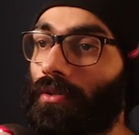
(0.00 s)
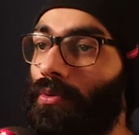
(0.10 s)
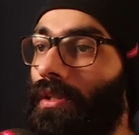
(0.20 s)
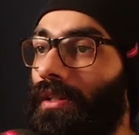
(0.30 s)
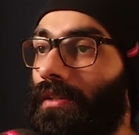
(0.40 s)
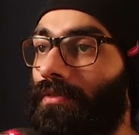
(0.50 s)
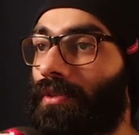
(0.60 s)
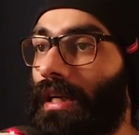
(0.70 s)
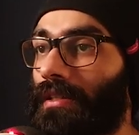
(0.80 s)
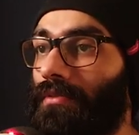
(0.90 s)
do anything for
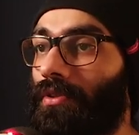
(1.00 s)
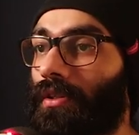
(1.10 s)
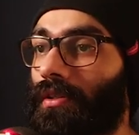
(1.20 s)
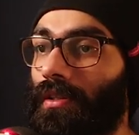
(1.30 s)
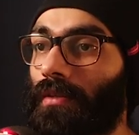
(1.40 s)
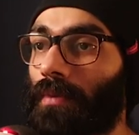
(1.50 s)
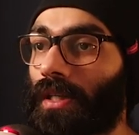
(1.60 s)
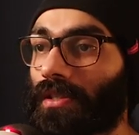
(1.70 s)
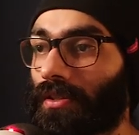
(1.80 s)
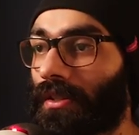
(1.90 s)
dad's work in the
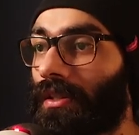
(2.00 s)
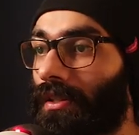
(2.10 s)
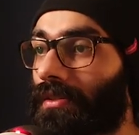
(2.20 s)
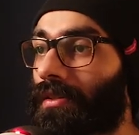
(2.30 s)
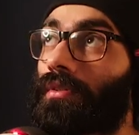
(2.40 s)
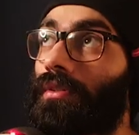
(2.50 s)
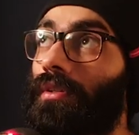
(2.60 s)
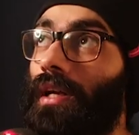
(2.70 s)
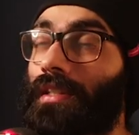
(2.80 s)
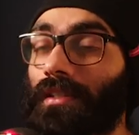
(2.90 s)
past 3 days. The
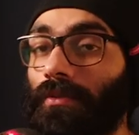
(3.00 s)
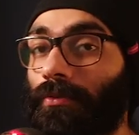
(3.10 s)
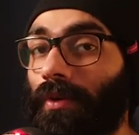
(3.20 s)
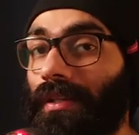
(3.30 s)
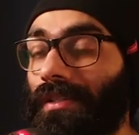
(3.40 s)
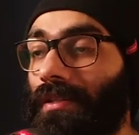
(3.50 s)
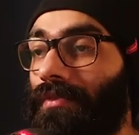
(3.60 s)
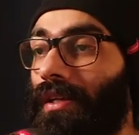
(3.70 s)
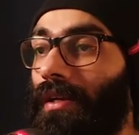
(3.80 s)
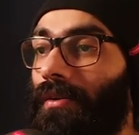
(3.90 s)
last set of queries that
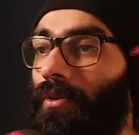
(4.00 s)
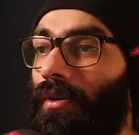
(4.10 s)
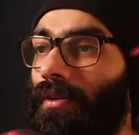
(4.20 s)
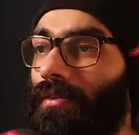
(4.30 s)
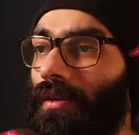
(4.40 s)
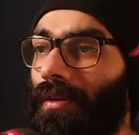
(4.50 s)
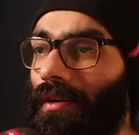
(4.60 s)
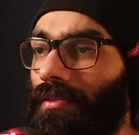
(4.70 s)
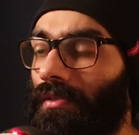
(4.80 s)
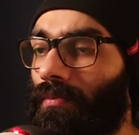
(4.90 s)
we had got
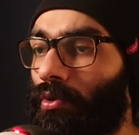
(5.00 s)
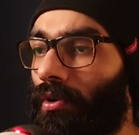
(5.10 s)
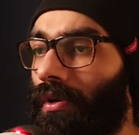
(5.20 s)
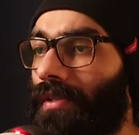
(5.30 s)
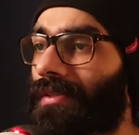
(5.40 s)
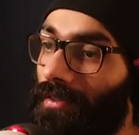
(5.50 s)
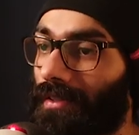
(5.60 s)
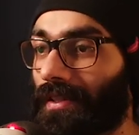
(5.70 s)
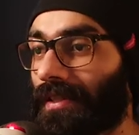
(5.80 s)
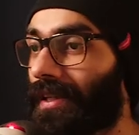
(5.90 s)
addressed more or less. So
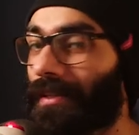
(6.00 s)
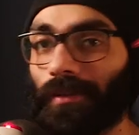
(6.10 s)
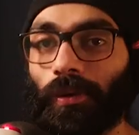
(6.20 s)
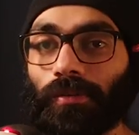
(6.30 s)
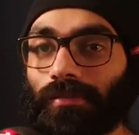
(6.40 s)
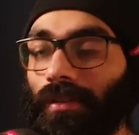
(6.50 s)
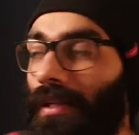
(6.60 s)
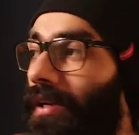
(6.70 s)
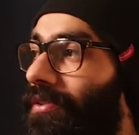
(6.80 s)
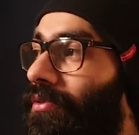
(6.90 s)
there's again a lot of work
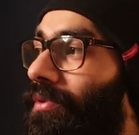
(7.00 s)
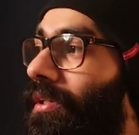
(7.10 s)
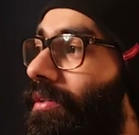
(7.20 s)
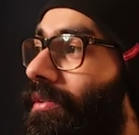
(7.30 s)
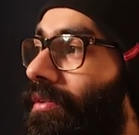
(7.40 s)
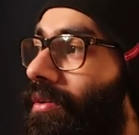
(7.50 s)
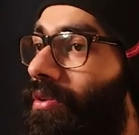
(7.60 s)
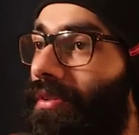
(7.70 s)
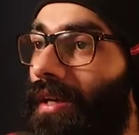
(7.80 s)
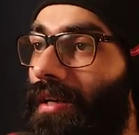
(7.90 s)
that has to be done
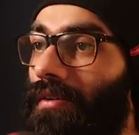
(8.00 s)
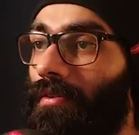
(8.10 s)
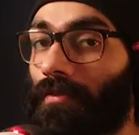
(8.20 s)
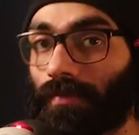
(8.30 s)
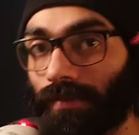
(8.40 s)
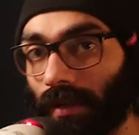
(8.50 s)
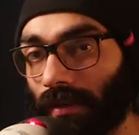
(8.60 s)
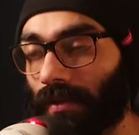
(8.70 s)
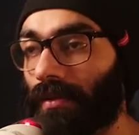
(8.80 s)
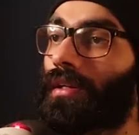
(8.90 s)
on that
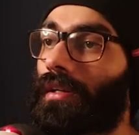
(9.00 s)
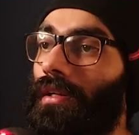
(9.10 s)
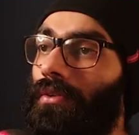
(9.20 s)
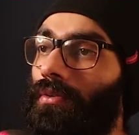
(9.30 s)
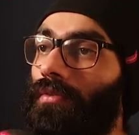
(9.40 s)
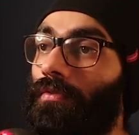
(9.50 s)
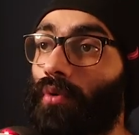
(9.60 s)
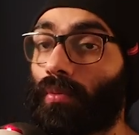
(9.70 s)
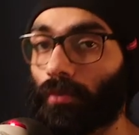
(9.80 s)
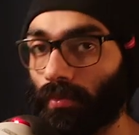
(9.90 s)
front. I'll get to it
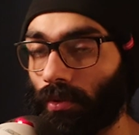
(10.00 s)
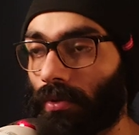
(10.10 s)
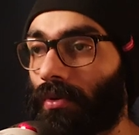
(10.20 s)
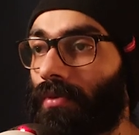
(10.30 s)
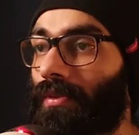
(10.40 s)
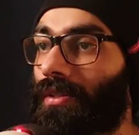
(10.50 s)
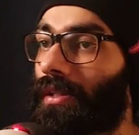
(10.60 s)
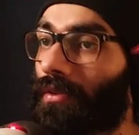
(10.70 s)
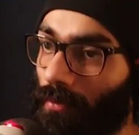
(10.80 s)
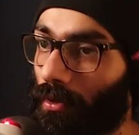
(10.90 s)
from tomorrow onwards.
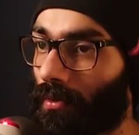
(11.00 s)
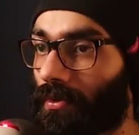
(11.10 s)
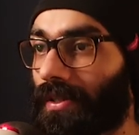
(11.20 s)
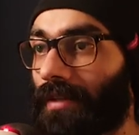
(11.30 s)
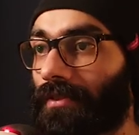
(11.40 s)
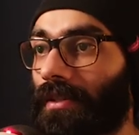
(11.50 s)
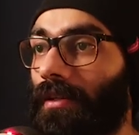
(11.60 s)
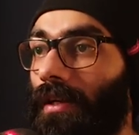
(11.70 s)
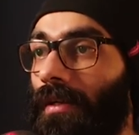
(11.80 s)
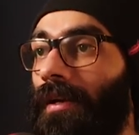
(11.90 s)
Like tomorrow onwards, life is
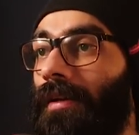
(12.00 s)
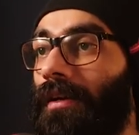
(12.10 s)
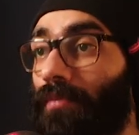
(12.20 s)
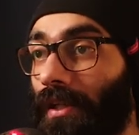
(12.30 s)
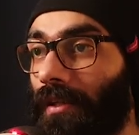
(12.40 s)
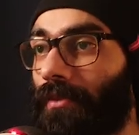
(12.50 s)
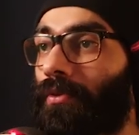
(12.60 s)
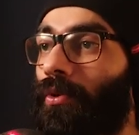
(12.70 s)
gonna get completely to